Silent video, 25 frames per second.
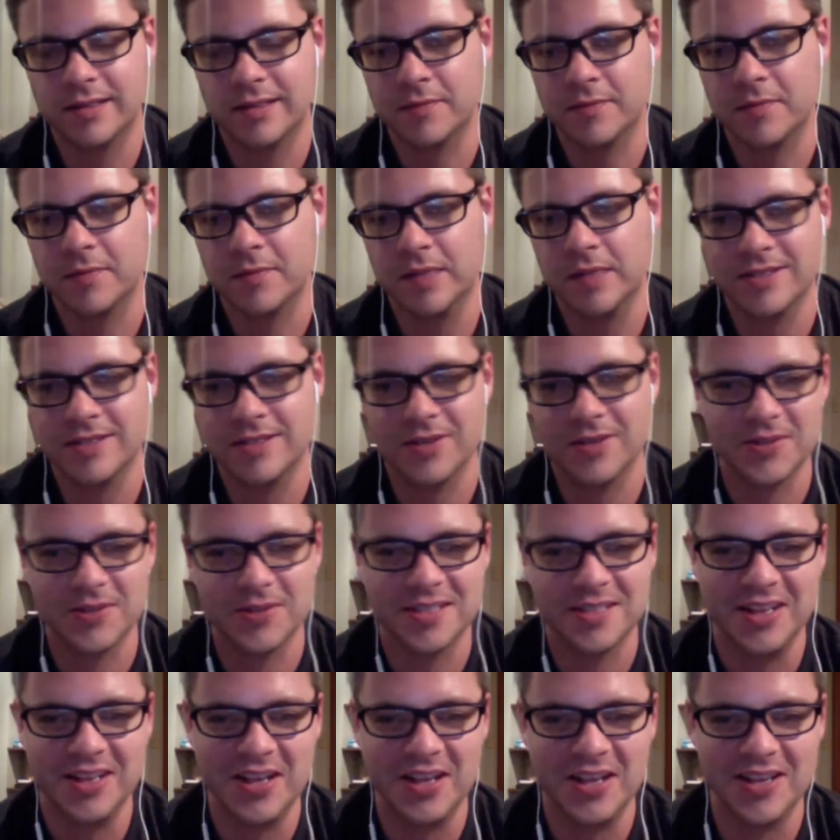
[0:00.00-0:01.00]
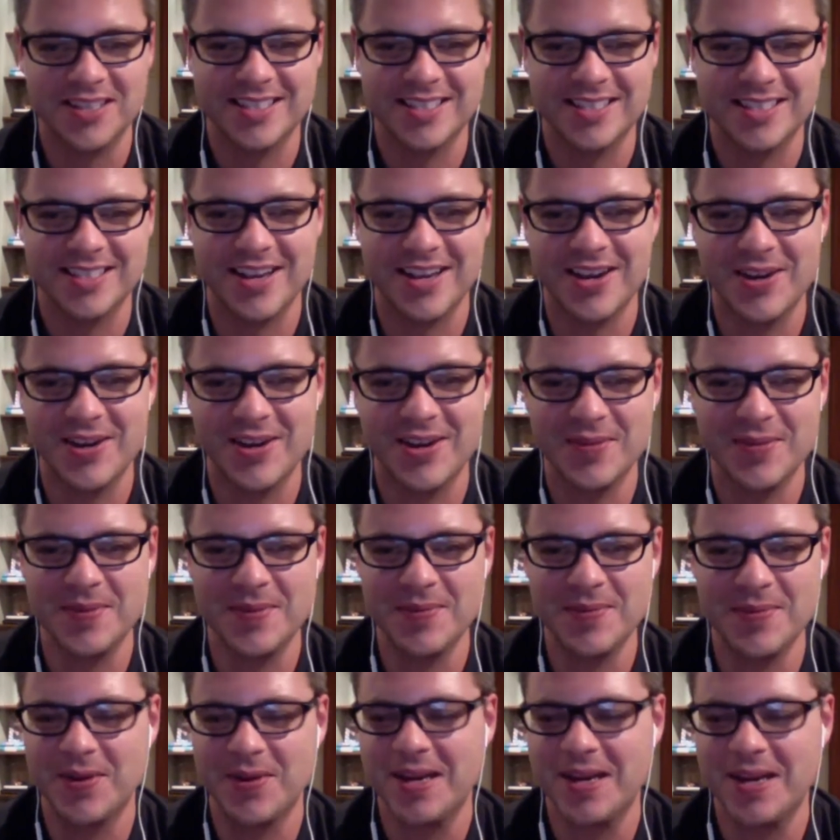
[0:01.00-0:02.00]
be sold to Luxco and be
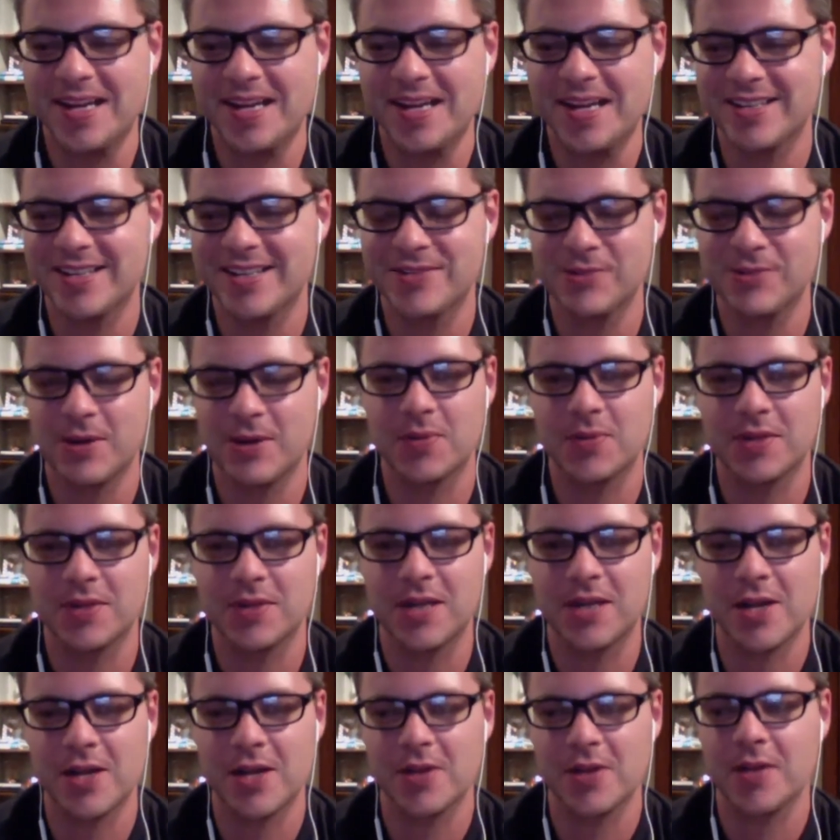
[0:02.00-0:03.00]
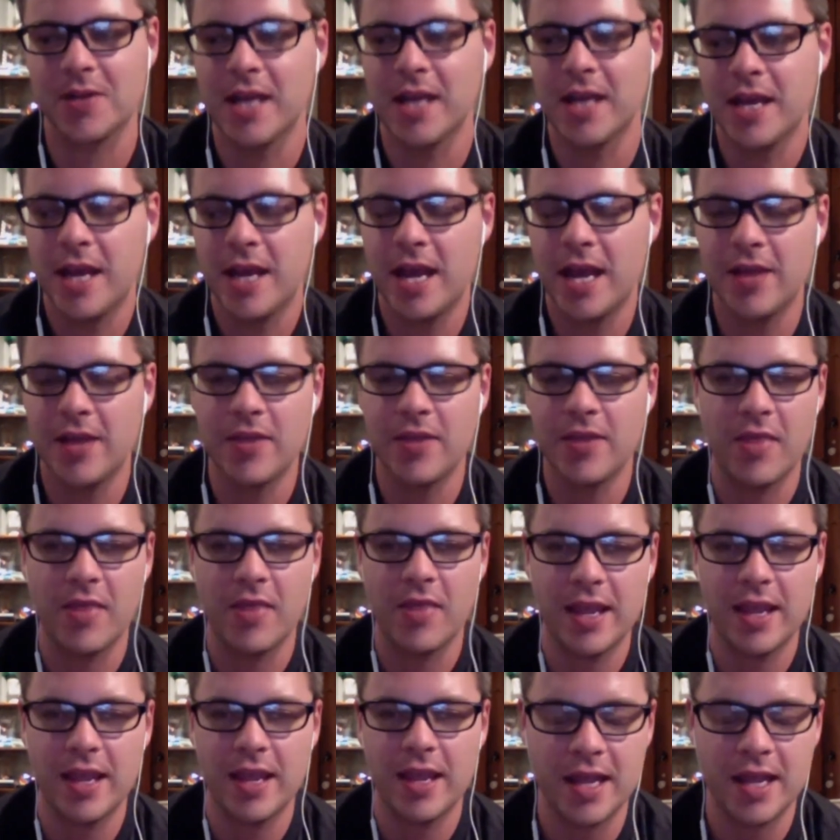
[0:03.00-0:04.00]
branded as Rebel Yell. And then
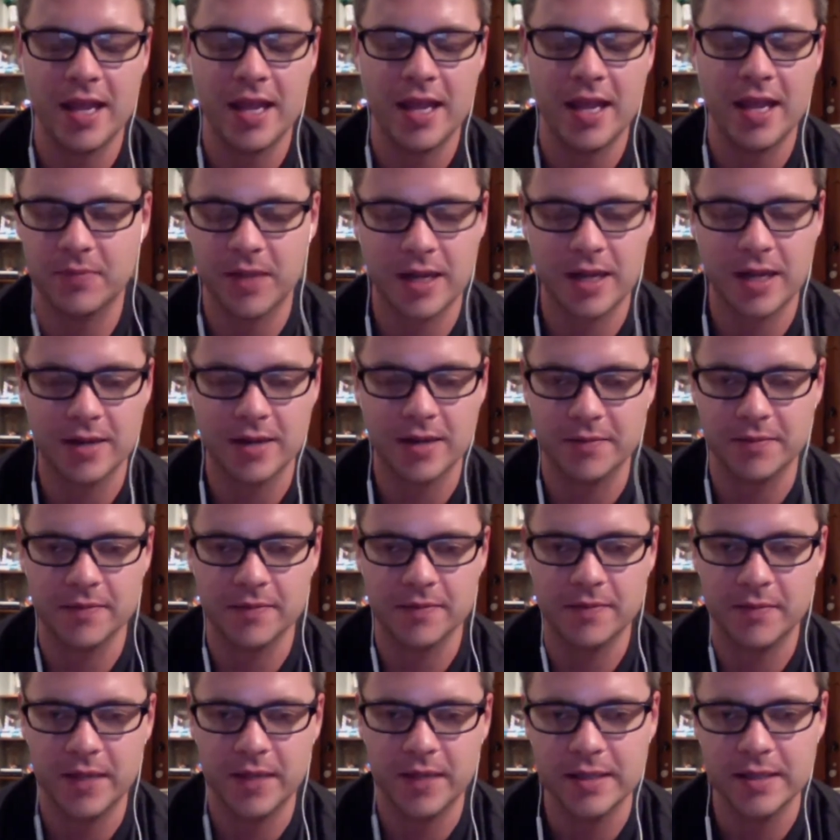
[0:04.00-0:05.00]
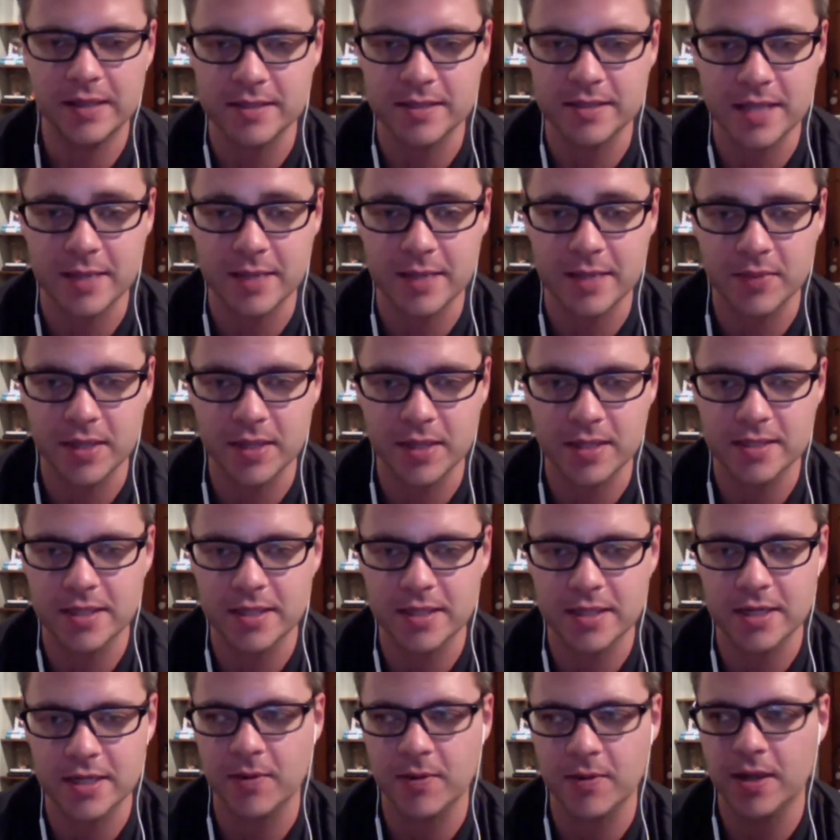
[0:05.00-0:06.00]
they end up kind of in the same place
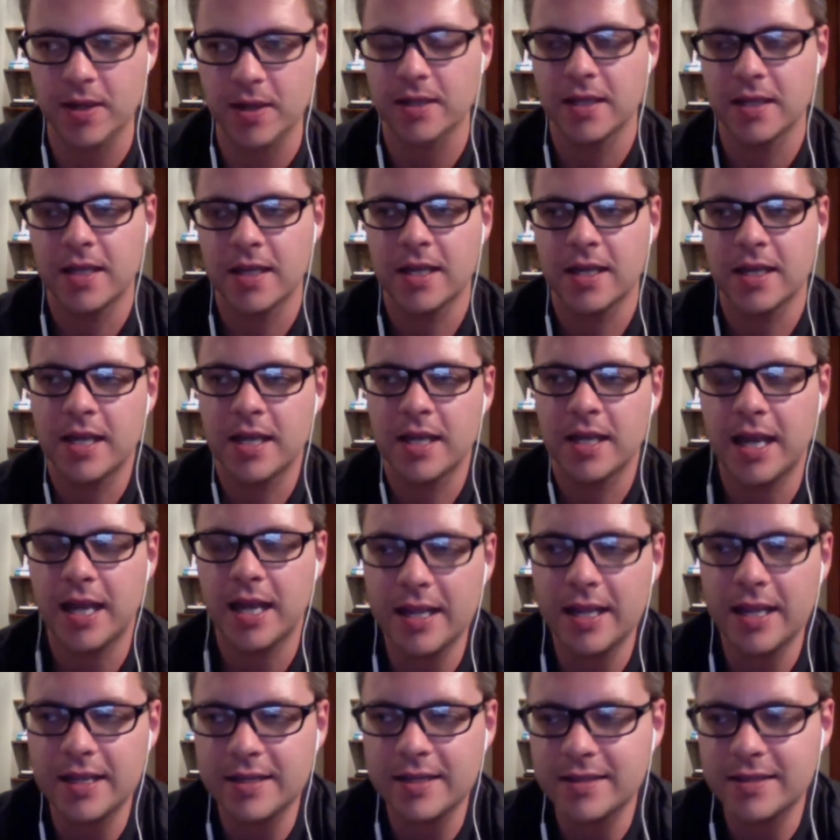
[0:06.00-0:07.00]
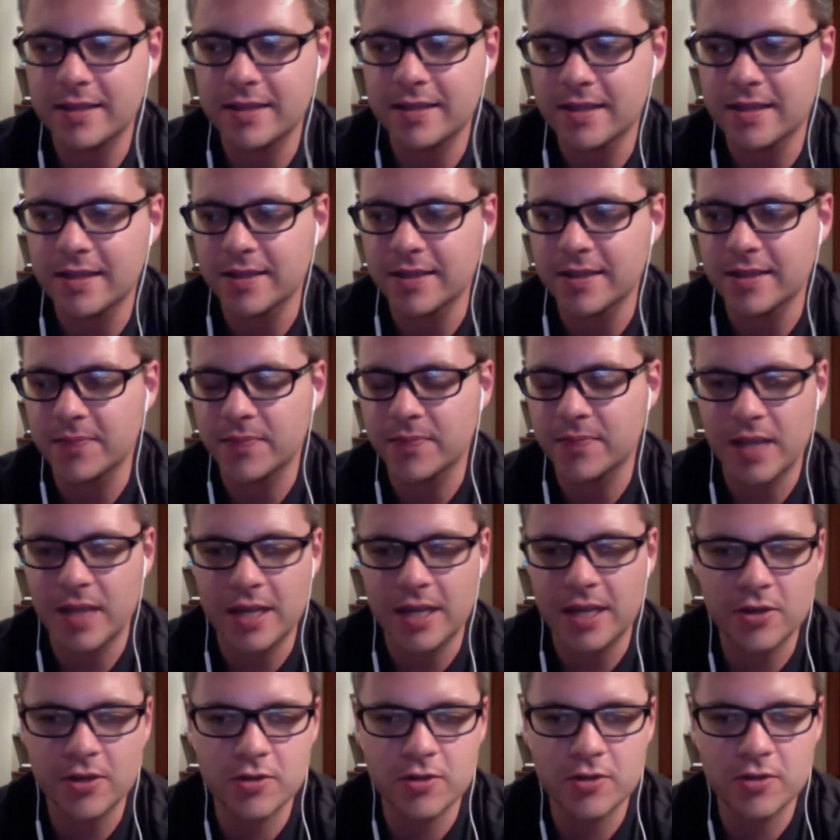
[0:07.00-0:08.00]
anyway. And I
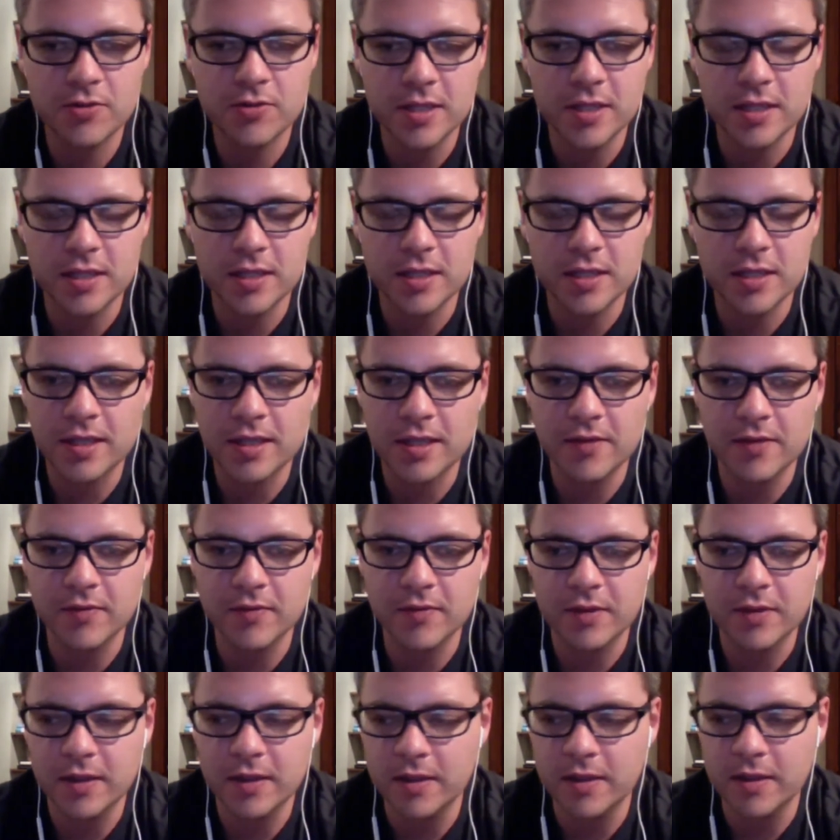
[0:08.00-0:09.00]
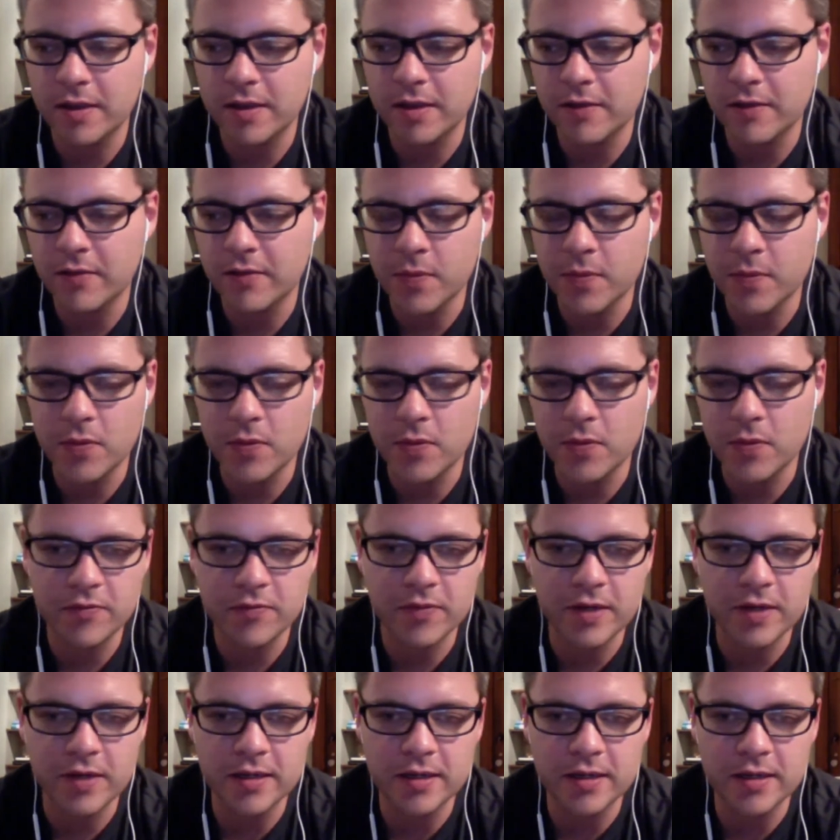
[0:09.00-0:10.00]
couldn't really think of a more
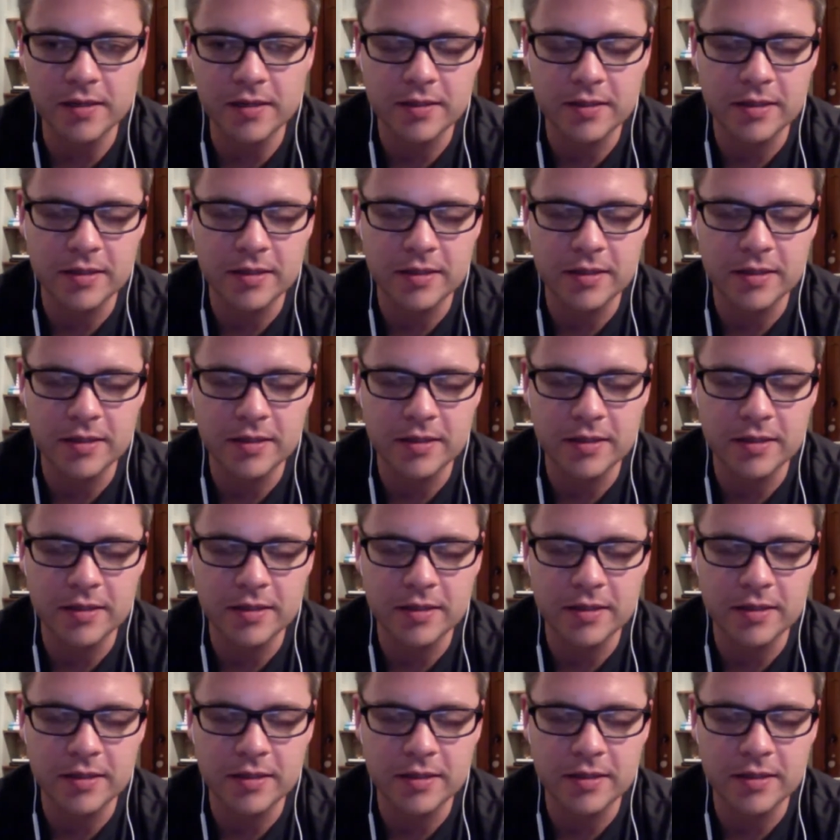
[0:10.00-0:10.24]
fitting